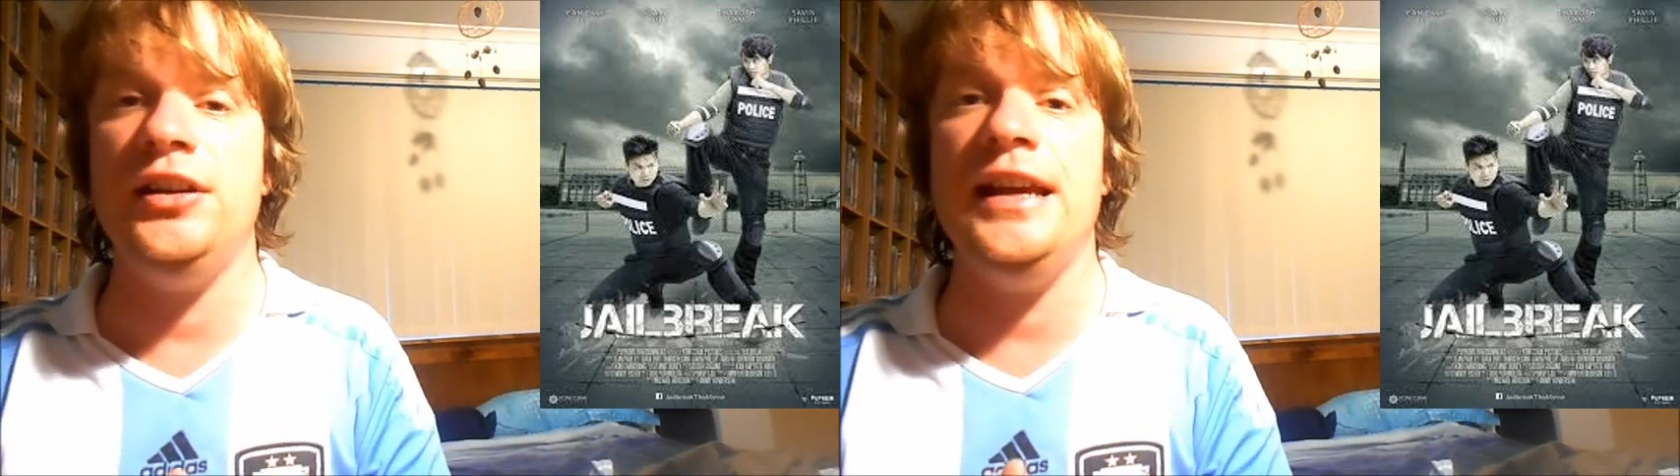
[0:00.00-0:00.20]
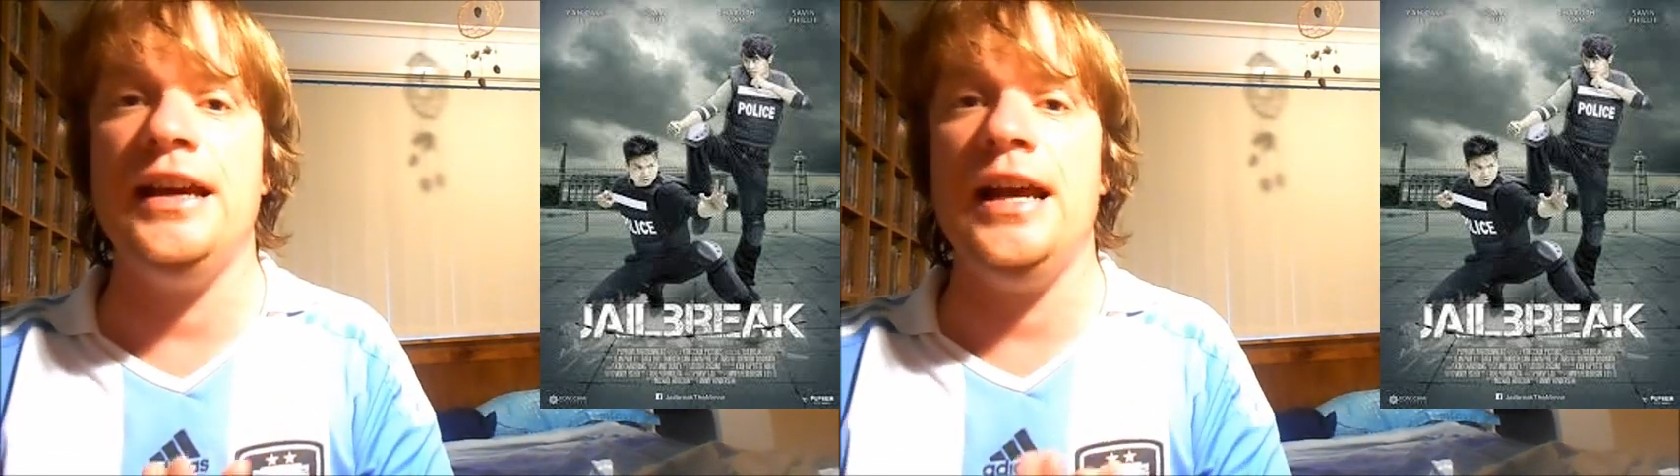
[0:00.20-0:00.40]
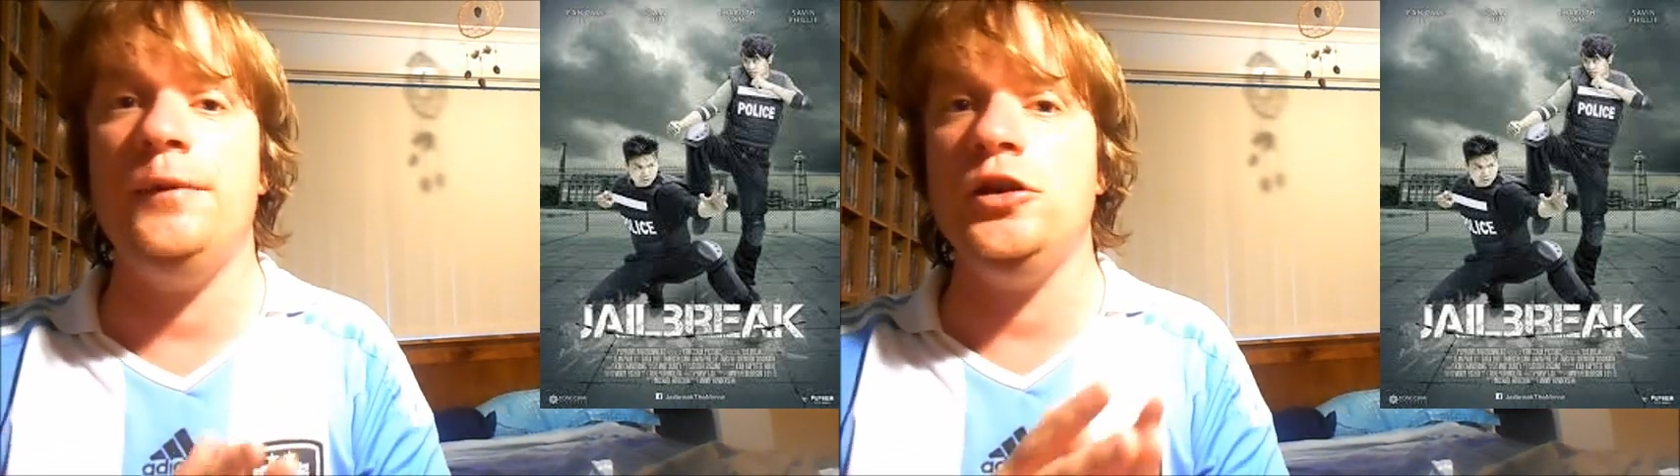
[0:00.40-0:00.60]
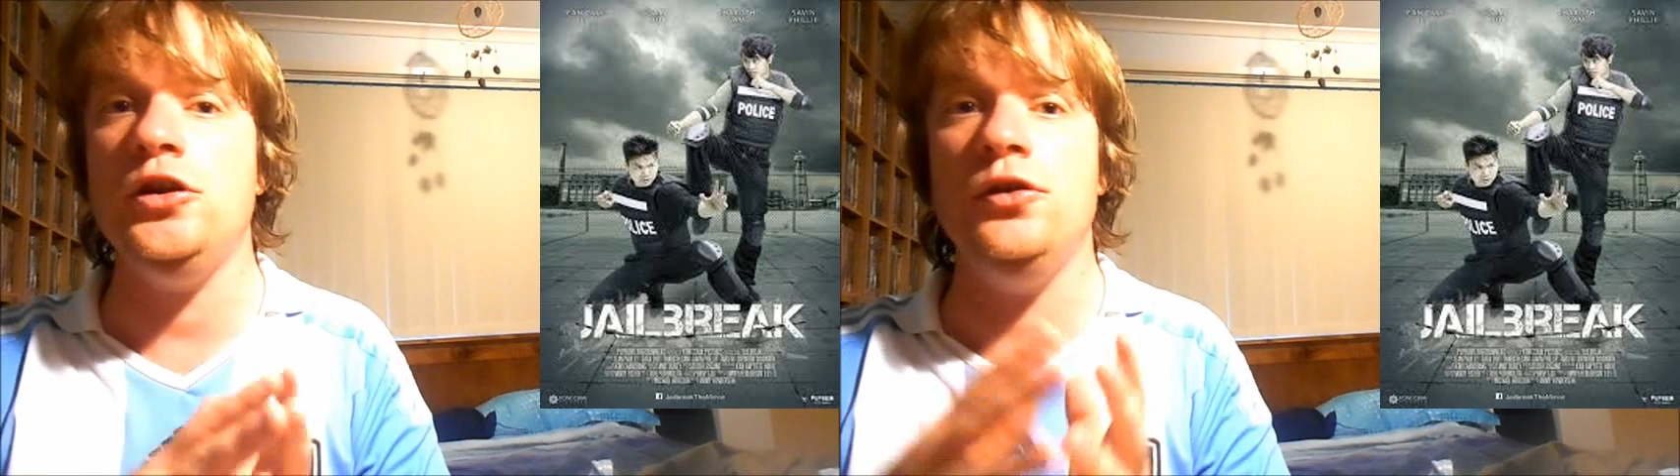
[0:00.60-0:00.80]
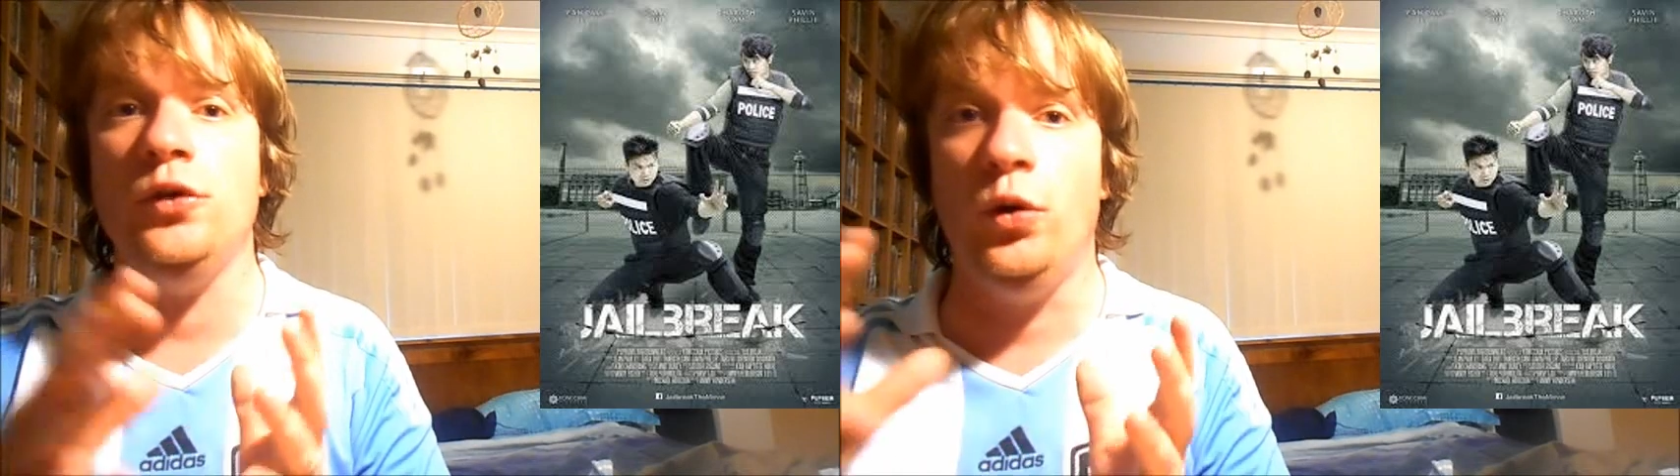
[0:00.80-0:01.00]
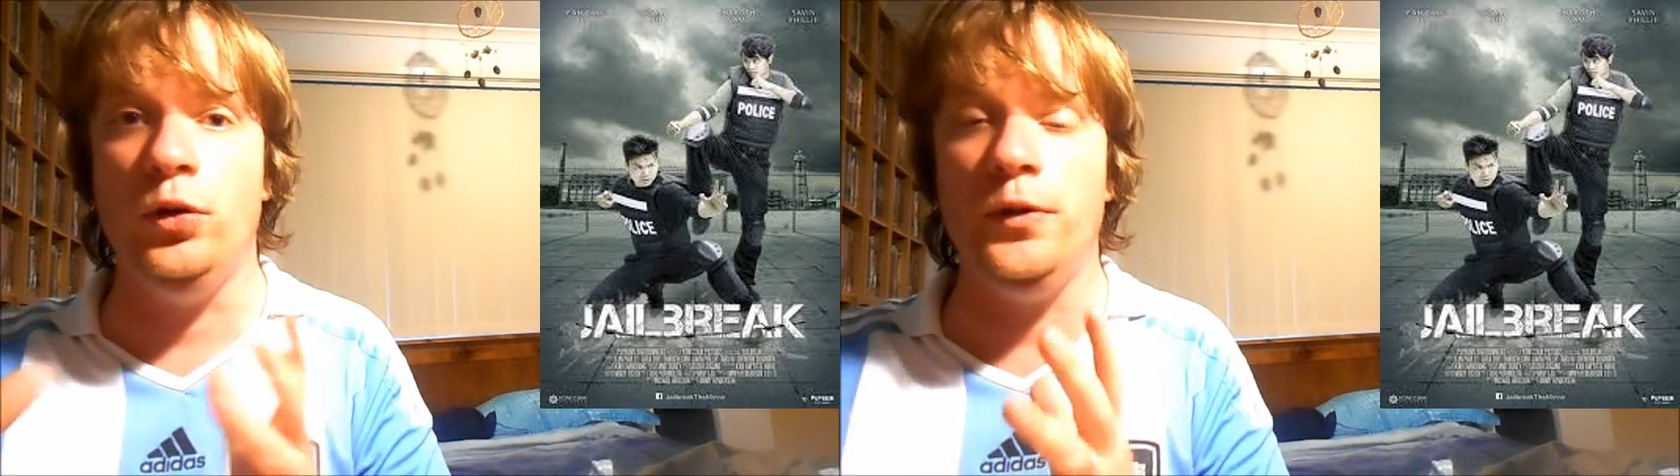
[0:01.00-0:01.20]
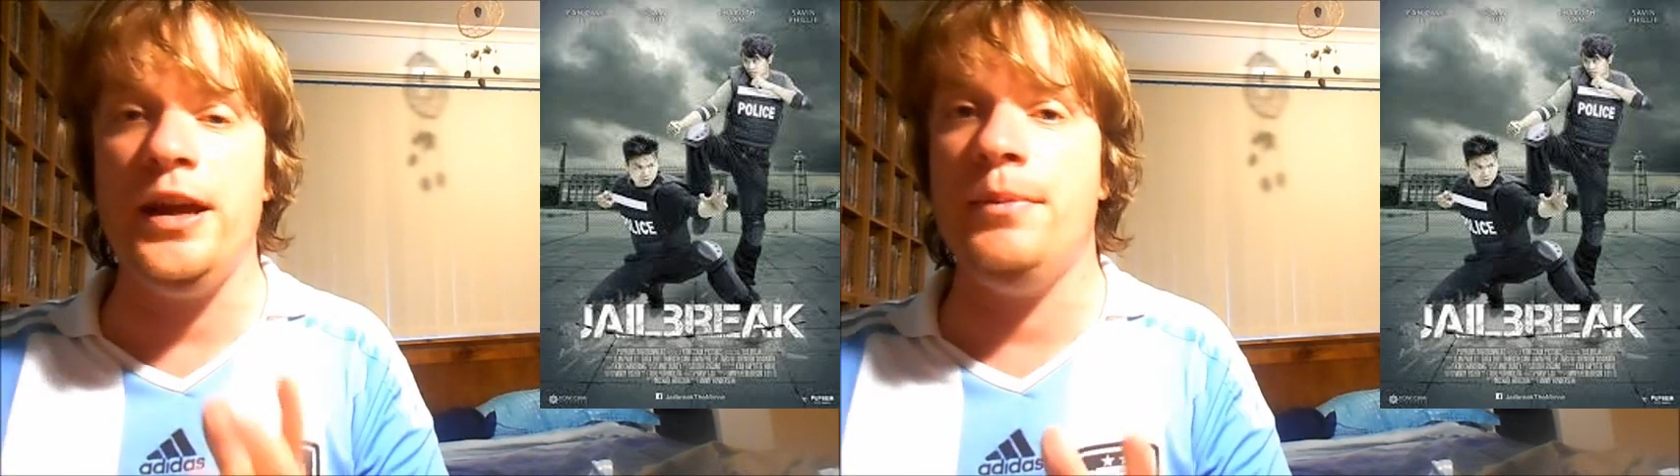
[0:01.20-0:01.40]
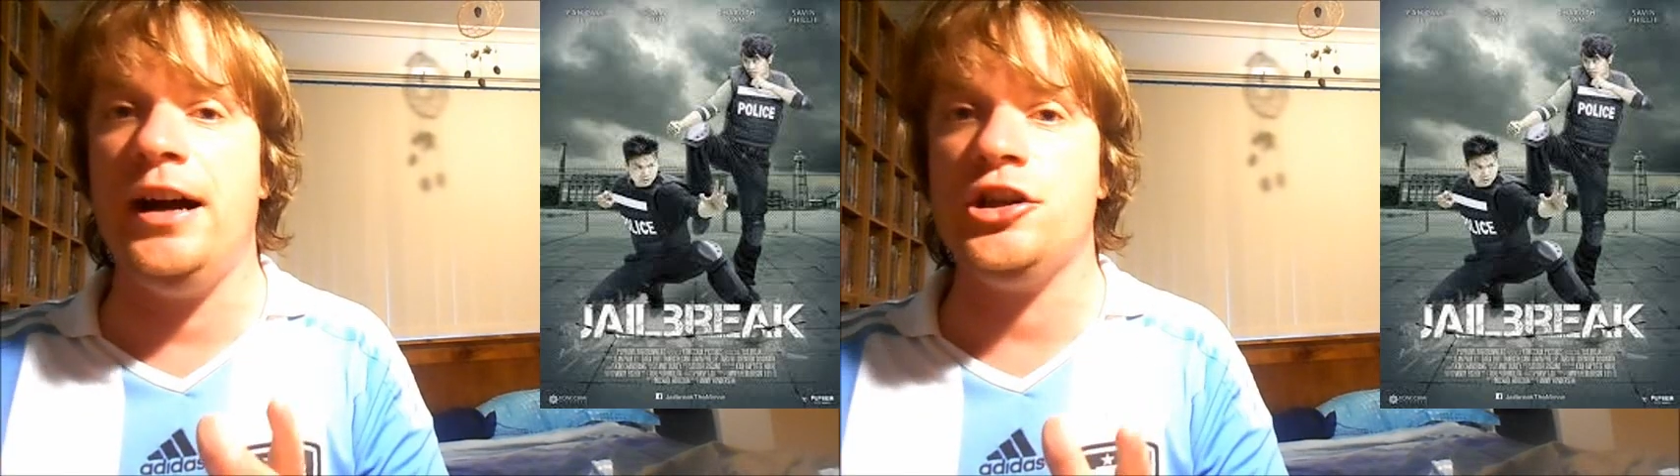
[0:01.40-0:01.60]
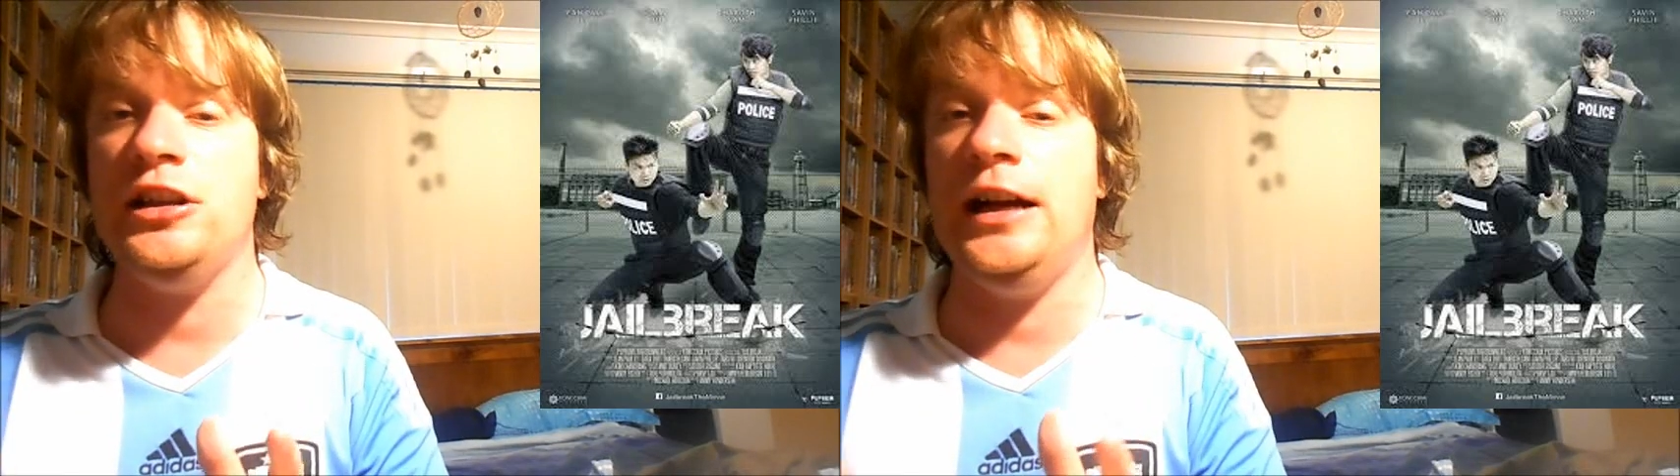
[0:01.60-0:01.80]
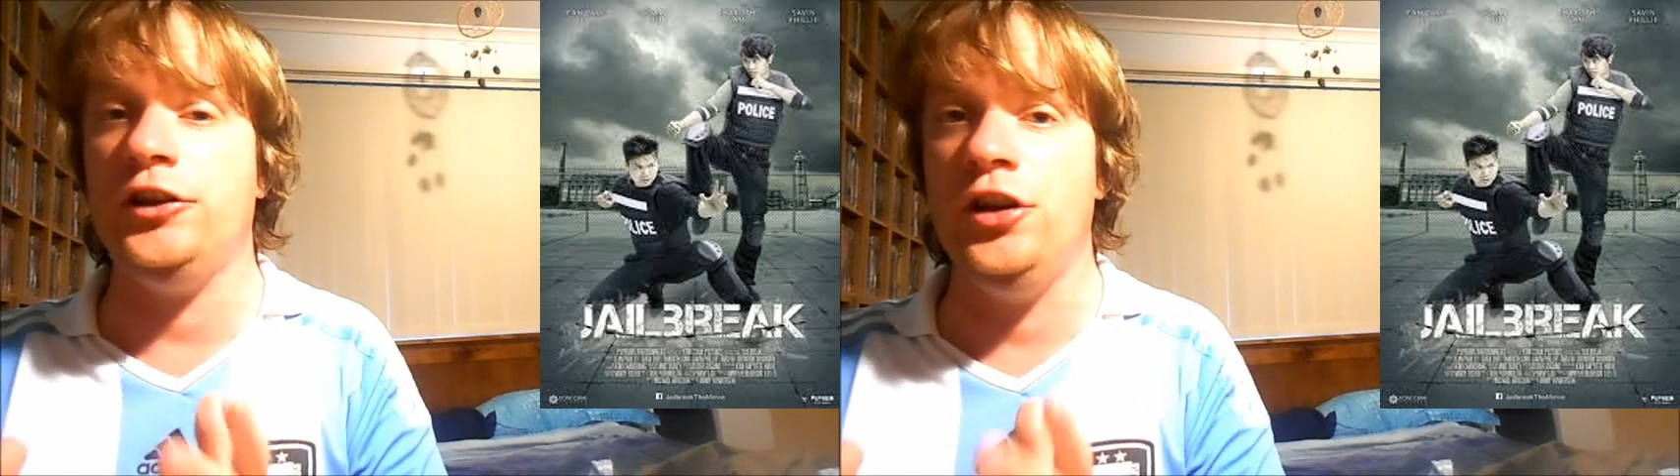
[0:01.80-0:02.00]
and they're going to have to use all their martial
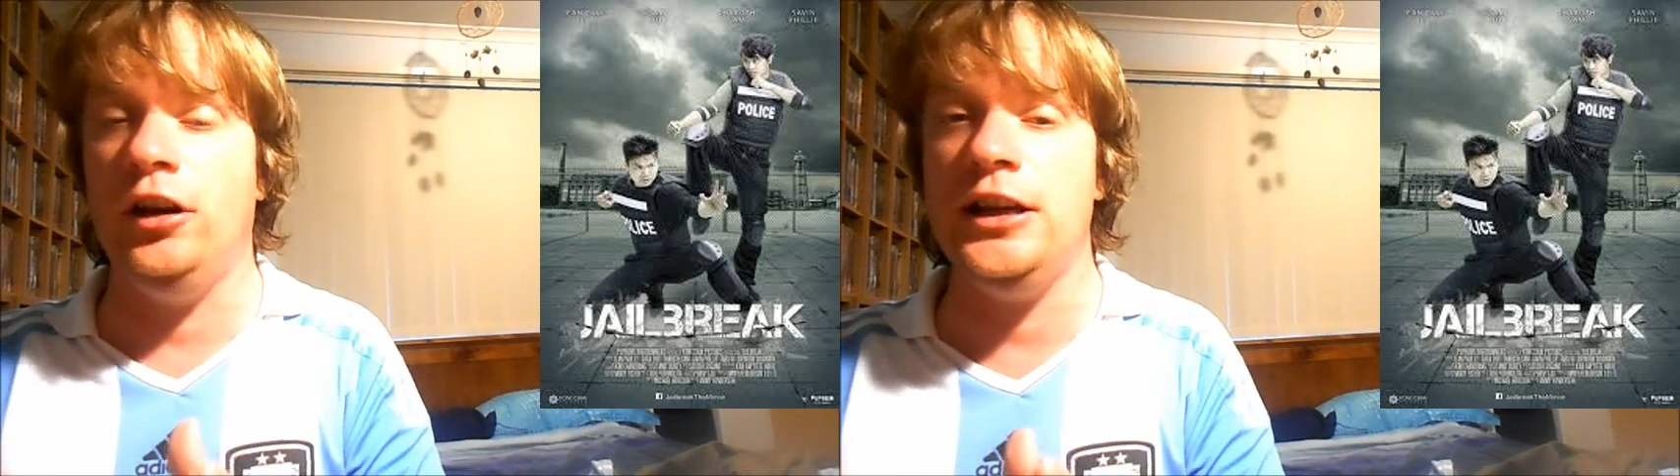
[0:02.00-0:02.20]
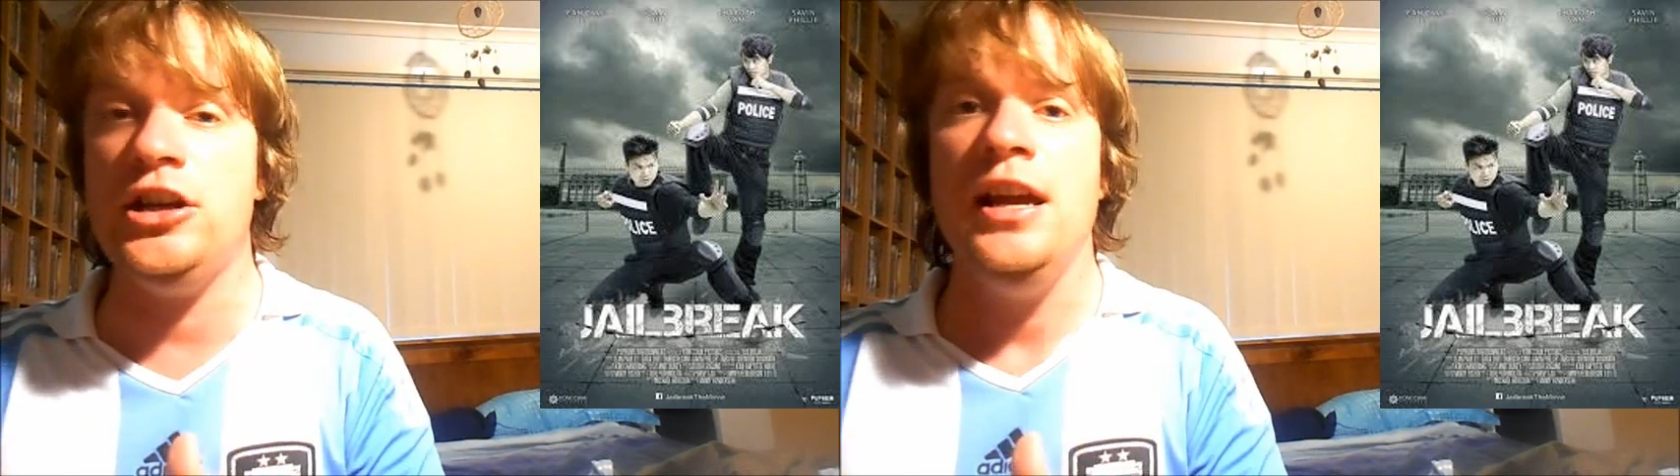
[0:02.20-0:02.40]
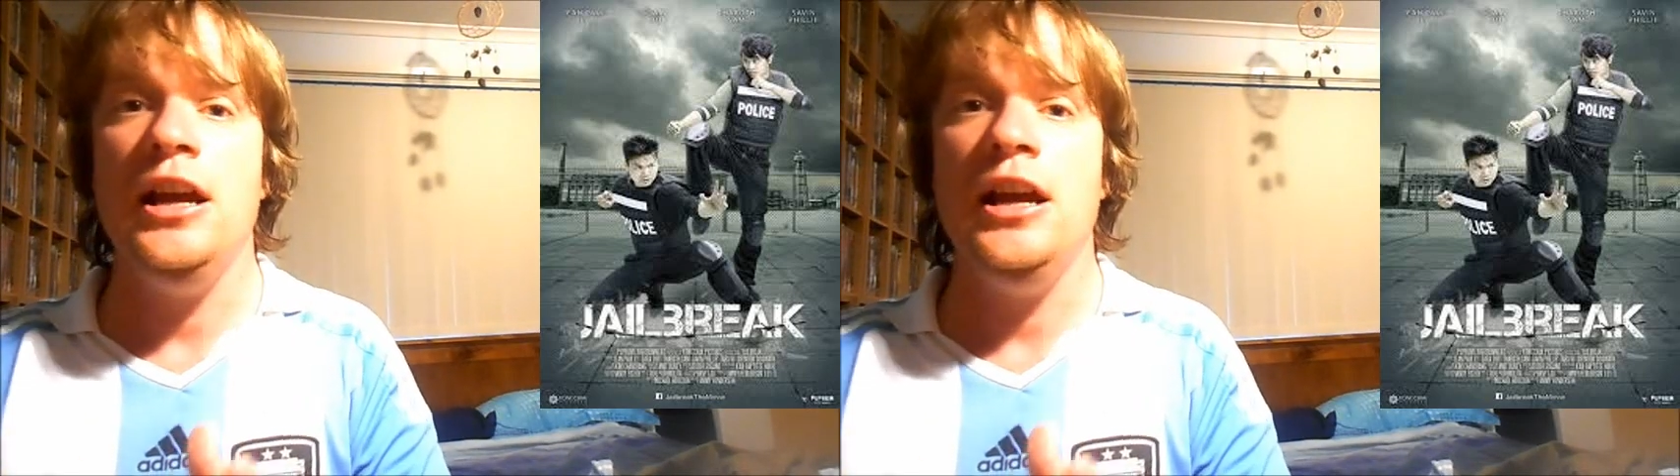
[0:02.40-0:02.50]
arts knowledge